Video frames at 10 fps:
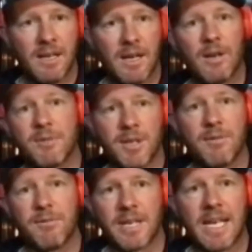over and
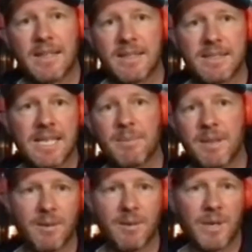over again, the same
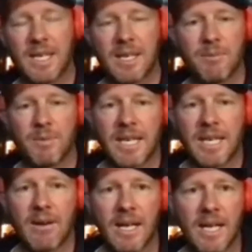thing week in, week
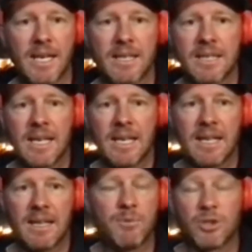out. And
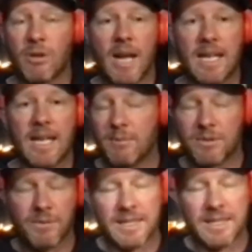it was great. It
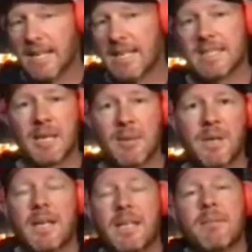was fantastic.
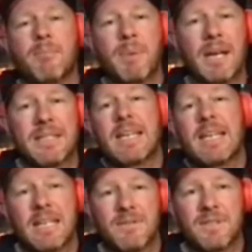But by
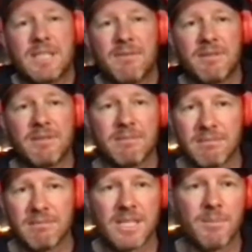the end of 7
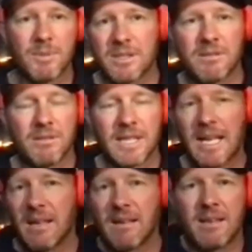summers of doing
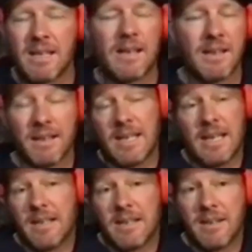that, I'd
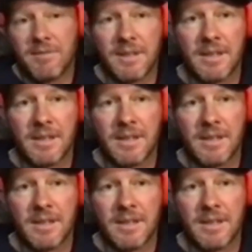had enough.